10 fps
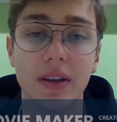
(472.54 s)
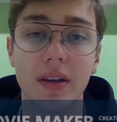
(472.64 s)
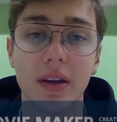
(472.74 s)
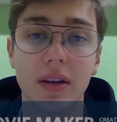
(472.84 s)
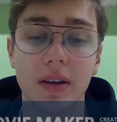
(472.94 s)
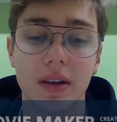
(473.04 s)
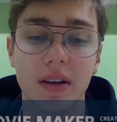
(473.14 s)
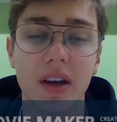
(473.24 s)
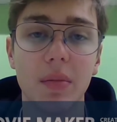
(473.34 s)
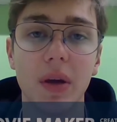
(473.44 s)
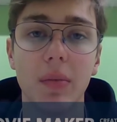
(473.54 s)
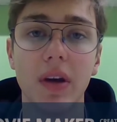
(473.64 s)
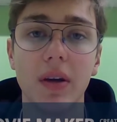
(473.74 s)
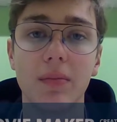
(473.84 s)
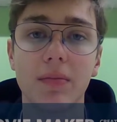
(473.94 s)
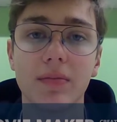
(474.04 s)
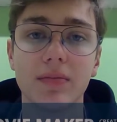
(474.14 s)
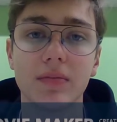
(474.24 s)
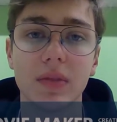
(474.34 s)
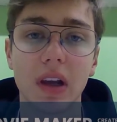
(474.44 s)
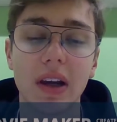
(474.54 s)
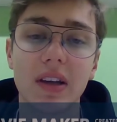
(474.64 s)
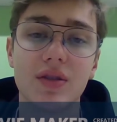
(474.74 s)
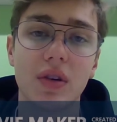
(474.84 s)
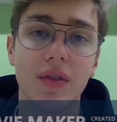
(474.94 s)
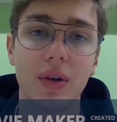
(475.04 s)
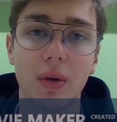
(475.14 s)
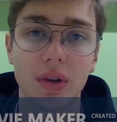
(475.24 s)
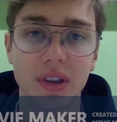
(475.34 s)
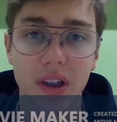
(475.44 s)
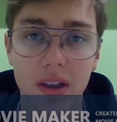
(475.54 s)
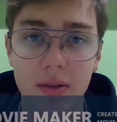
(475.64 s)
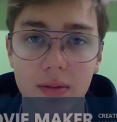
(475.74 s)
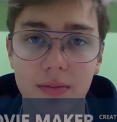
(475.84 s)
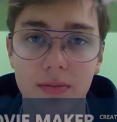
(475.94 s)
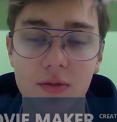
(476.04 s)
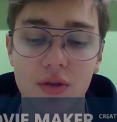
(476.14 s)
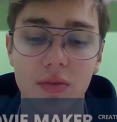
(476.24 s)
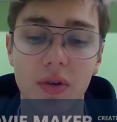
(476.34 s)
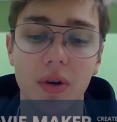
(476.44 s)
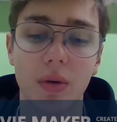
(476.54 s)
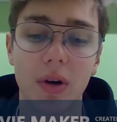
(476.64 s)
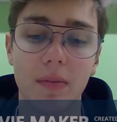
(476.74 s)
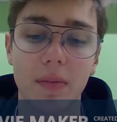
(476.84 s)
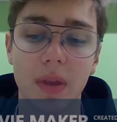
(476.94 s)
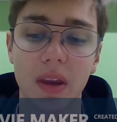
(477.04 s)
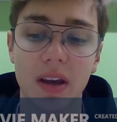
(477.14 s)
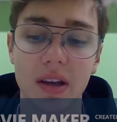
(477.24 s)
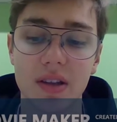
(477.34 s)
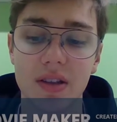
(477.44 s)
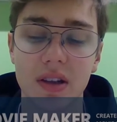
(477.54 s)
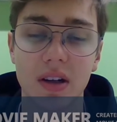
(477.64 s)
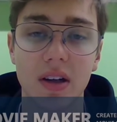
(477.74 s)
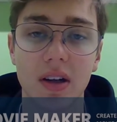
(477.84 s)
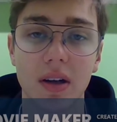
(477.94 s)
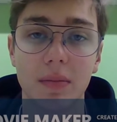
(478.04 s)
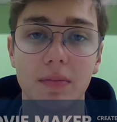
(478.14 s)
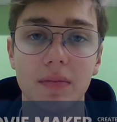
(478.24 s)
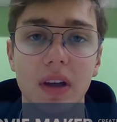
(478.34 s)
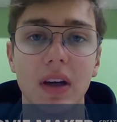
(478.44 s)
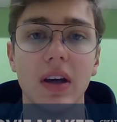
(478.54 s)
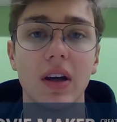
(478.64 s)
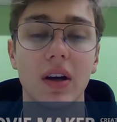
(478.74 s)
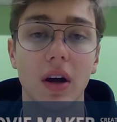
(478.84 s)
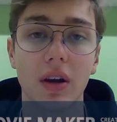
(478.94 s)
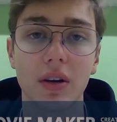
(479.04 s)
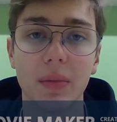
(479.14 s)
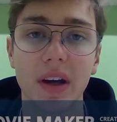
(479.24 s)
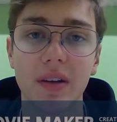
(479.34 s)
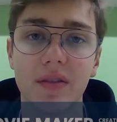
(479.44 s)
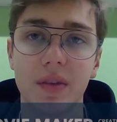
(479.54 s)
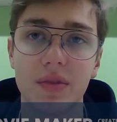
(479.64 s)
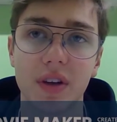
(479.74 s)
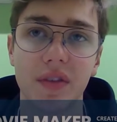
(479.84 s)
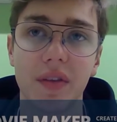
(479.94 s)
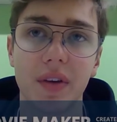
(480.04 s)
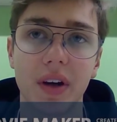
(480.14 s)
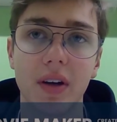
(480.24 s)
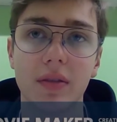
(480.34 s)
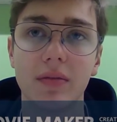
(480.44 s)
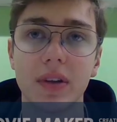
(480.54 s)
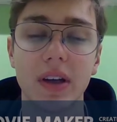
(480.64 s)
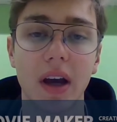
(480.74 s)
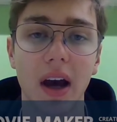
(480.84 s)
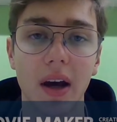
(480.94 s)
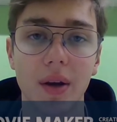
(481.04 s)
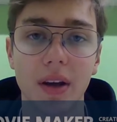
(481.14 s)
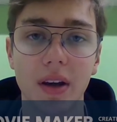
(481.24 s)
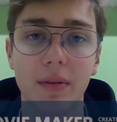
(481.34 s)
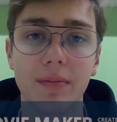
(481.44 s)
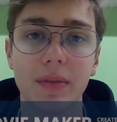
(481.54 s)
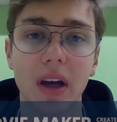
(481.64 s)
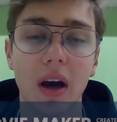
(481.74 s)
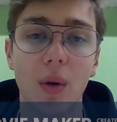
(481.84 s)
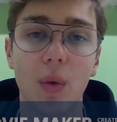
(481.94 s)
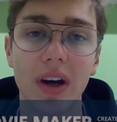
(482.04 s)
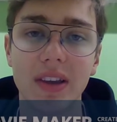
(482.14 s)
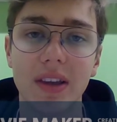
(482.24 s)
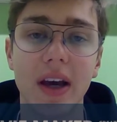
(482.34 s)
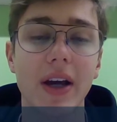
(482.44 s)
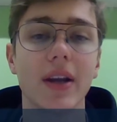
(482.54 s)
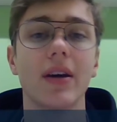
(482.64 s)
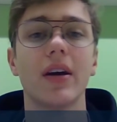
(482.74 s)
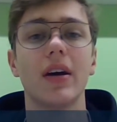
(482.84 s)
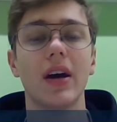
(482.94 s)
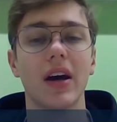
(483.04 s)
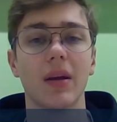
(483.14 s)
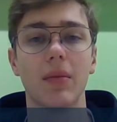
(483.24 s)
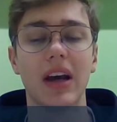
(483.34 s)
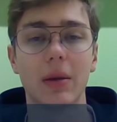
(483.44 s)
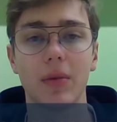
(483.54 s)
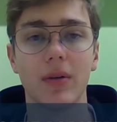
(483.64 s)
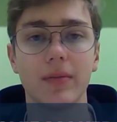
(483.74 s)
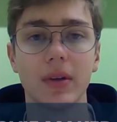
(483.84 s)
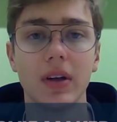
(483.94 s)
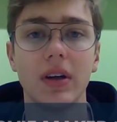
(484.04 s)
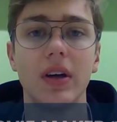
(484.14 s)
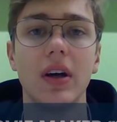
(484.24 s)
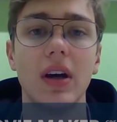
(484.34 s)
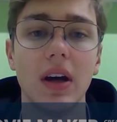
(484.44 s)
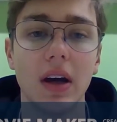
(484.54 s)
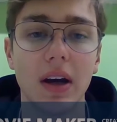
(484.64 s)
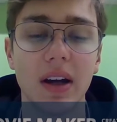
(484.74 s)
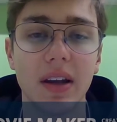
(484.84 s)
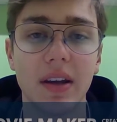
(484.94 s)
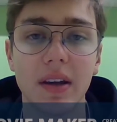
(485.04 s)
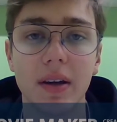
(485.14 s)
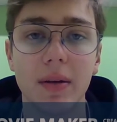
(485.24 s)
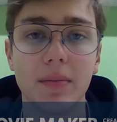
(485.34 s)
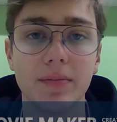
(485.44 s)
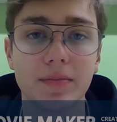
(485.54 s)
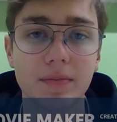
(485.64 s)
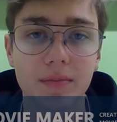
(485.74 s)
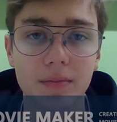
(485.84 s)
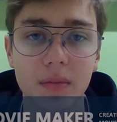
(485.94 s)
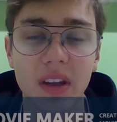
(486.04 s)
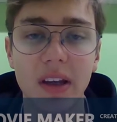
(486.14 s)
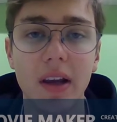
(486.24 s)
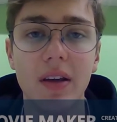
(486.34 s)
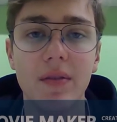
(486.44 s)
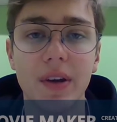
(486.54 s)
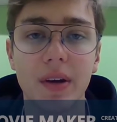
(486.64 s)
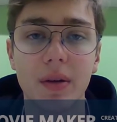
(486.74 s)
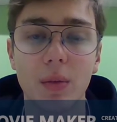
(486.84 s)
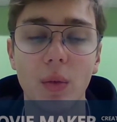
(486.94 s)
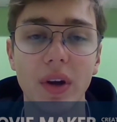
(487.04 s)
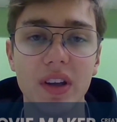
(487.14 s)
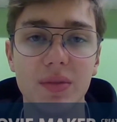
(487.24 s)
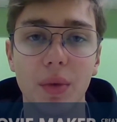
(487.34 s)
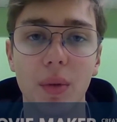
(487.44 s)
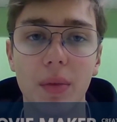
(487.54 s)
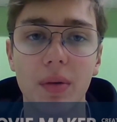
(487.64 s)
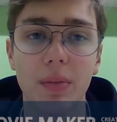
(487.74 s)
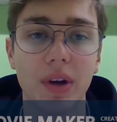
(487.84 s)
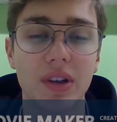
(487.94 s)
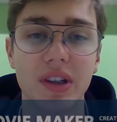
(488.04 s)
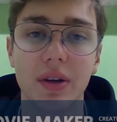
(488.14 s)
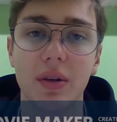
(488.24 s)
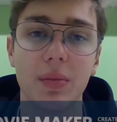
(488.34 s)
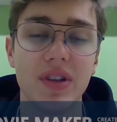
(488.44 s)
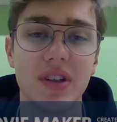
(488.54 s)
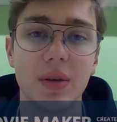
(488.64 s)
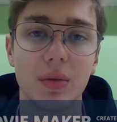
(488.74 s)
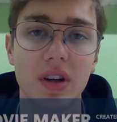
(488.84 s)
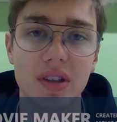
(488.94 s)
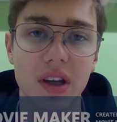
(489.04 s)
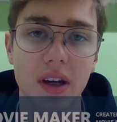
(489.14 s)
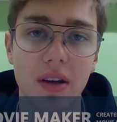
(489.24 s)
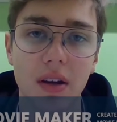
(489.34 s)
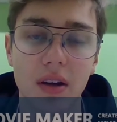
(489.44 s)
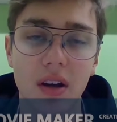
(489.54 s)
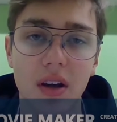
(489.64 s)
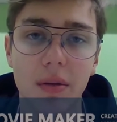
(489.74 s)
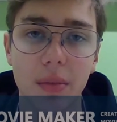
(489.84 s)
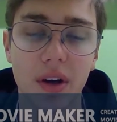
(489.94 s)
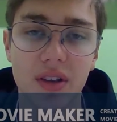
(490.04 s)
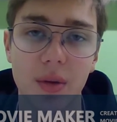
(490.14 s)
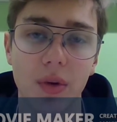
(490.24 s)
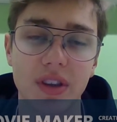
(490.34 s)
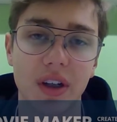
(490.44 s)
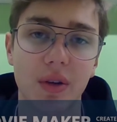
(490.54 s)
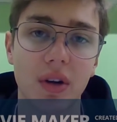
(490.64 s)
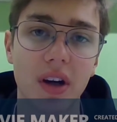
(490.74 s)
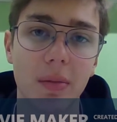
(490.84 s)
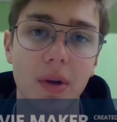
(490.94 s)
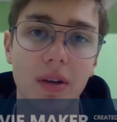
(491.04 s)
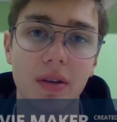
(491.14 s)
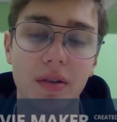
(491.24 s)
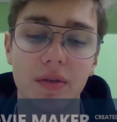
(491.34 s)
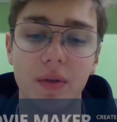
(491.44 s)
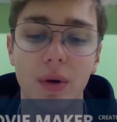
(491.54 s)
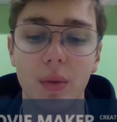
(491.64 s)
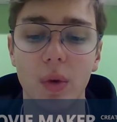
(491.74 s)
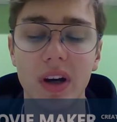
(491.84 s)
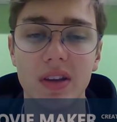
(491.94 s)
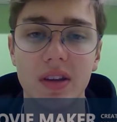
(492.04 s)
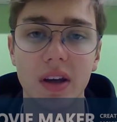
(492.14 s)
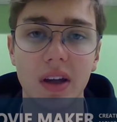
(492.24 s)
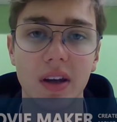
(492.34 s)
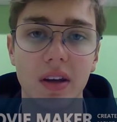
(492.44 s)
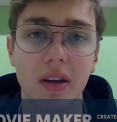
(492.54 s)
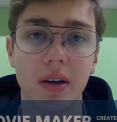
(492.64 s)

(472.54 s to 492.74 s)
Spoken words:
they may be like in Trevor Noah's case. Trevor Noah is a colored man from South Africa. He had a white dad and a black mom, and he lived with his mom because he couldn't be seen with his dad because it was a crime for white and